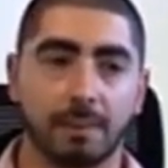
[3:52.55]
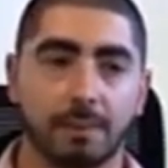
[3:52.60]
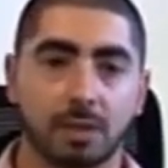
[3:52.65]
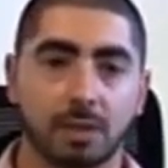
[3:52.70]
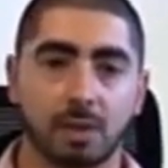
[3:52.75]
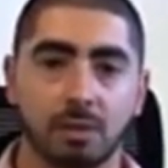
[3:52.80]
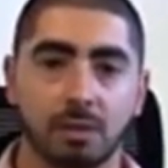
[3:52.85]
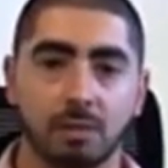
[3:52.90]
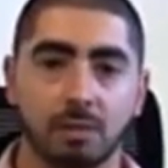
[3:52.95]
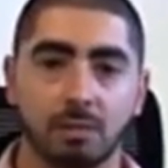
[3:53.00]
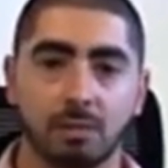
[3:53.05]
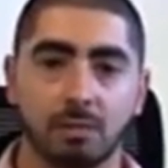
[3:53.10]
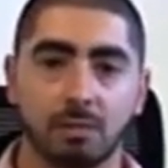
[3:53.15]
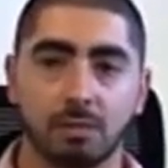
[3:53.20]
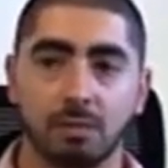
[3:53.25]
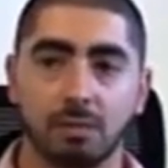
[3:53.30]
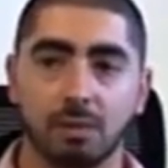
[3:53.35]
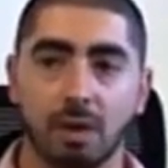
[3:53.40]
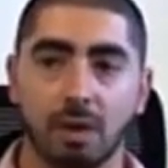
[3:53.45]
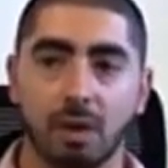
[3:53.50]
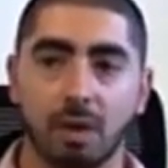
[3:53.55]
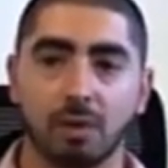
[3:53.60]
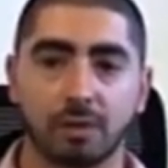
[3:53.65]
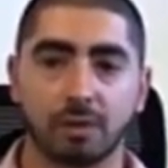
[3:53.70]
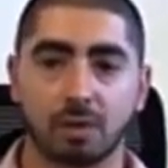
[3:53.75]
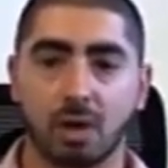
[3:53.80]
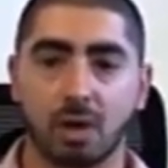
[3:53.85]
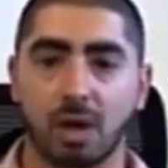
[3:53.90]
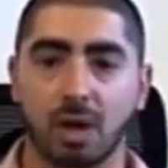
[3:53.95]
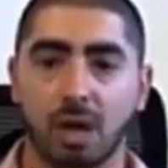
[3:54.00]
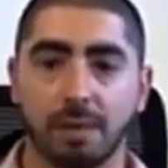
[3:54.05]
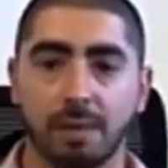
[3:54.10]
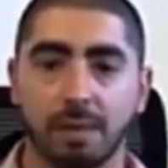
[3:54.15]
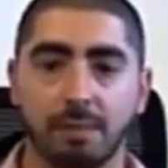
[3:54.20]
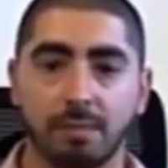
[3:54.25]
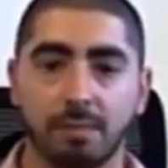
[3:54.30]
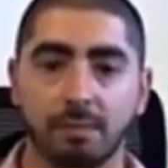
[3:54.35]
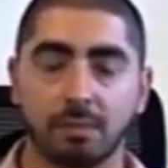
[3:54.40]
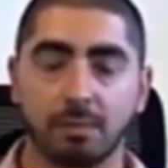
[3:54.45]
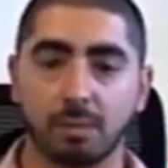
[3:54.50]
So over
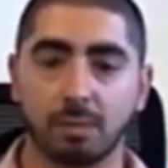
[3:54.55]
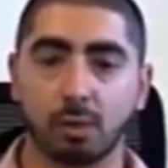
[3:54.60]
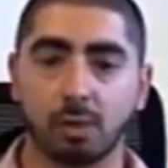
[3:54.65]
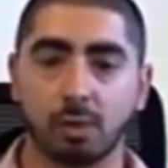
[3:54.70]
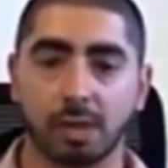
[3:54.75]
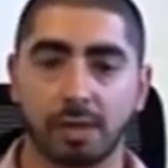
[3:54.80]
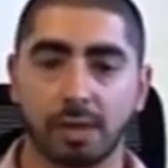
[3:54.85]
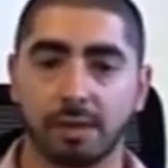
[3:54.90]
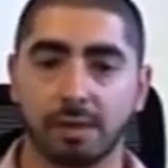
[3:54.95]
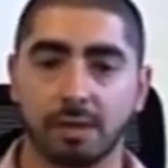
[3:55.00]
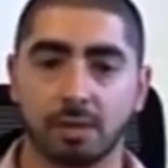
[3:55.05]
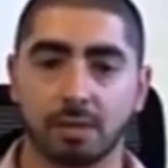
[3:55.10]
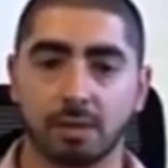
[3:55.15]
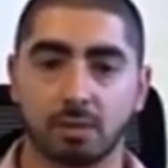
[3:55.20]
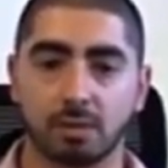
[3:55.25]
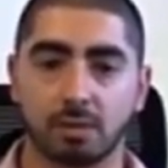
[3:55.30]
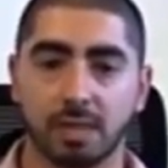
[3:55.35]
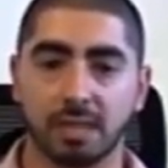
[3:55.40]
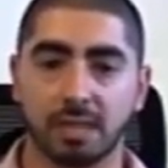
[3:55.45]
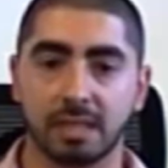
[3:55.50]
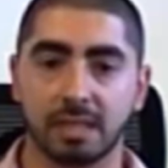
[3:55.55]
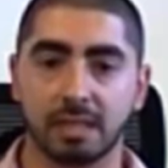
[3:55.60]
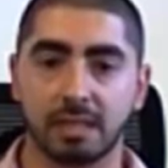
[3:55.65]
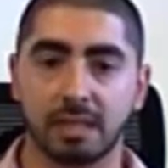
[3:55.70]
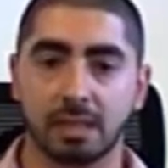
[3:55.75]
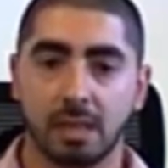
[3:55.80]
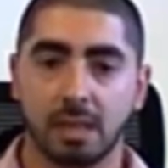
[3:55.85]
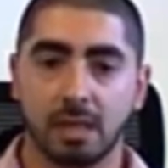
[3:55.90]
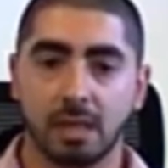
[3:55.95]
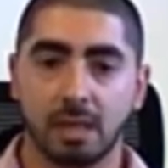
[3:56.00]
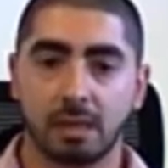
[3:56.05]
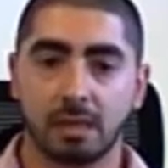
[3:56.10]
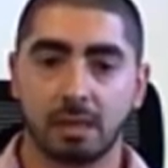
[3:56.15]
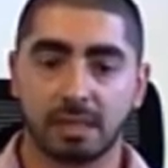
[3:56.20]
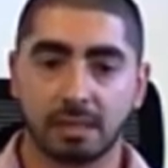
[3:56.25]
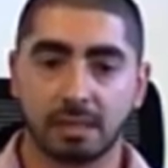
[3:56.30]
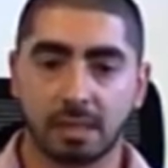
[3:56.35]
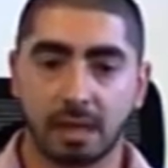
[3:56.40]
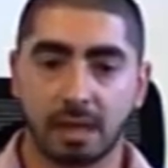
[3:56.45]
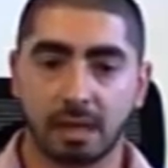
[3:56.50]
time, small areas or cities,
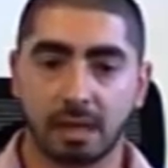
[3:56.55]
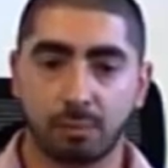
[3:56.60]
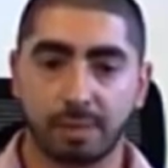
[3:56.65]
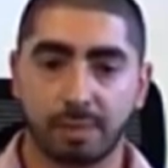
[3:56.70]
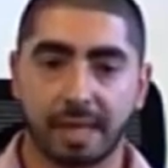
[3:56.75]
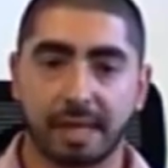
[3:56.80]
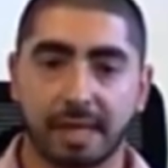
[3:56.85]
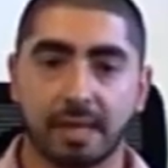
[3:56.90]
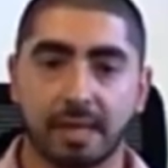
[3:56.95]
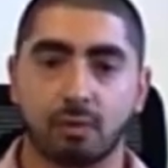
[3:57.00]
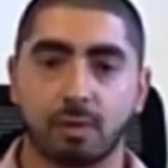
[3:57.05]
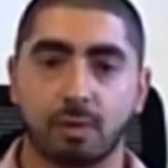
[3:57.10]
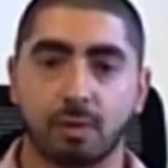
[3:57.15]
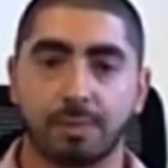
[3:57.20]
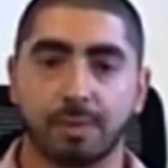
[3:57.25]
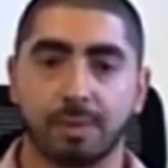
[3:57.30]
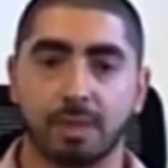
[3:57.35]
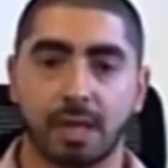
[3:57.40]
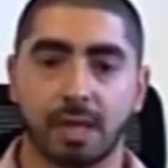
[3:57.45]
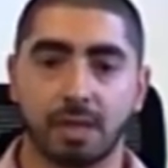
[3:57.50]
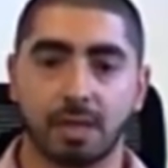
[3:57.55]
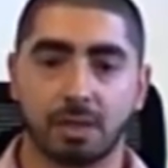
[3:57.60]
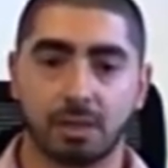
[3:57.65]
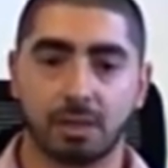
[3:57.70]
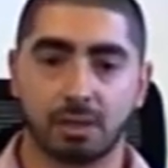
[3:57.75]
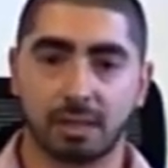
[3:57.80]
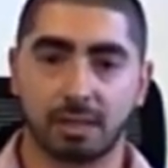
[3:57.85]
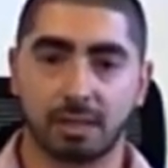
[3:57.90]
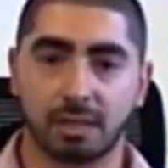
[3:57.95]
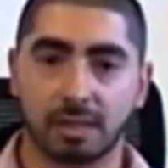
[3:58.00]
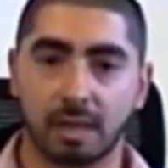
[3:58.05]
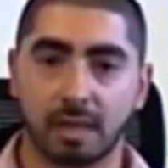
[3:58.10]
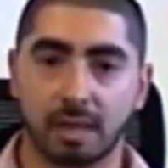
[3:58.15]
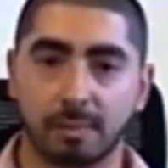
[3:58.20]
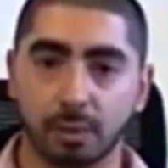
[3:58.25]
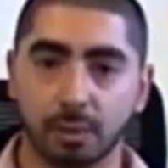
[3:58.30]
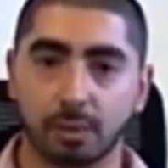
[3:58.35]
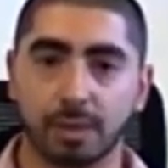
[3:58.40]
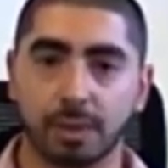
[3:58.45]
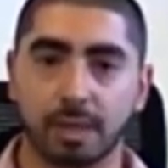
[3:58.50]
they start gaining a reputation, they
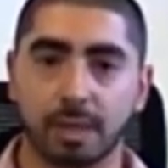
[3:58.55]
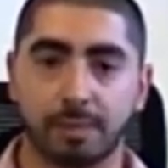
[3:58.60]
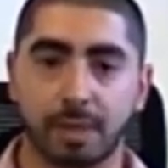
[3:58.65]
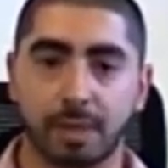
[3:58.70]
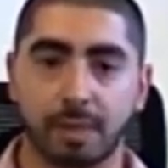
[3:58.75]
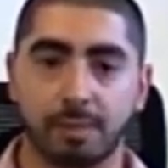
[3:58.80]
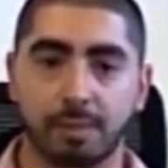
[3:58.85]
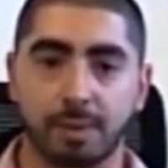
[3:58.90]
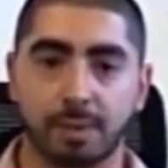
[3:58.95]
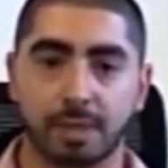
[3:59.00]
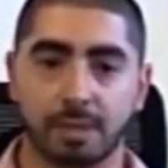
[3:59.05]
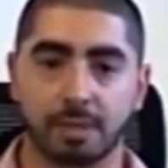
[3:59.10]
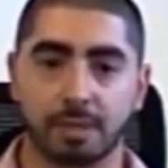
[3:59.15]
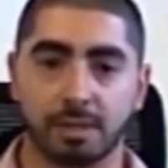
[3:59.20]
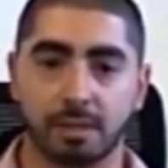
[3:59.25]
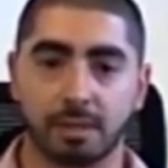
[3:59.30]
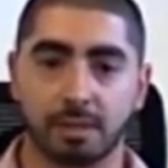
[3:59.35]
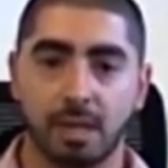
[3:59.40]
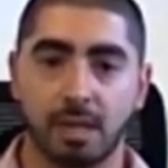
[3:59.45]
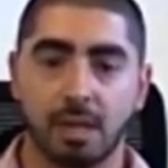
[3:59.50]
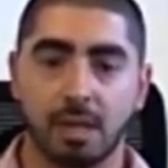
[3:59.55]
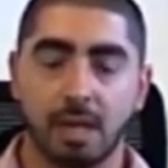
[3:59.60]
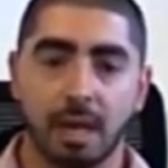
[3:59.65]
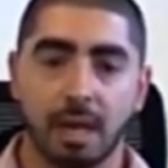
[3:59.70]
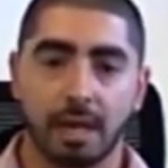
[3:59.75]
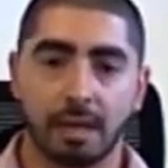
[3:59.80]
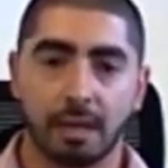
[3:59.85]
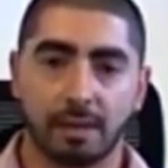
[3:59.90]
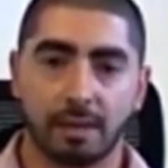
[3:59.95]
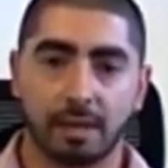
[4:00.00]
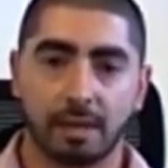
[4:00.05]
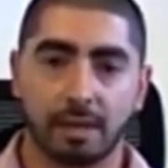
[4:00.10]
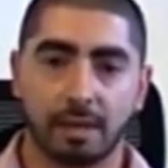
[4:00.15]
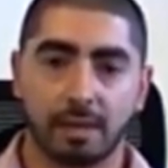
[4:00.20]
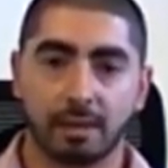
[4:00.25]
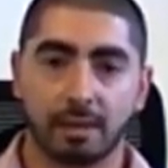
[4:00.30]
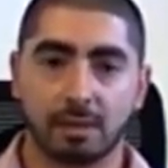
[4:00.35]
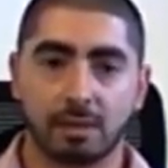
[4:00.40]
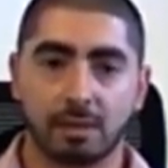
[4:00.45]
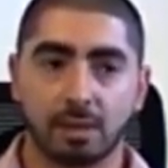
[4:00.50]
start building up their presence, and
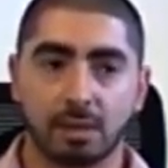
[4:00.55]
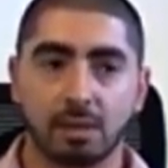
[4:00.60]
they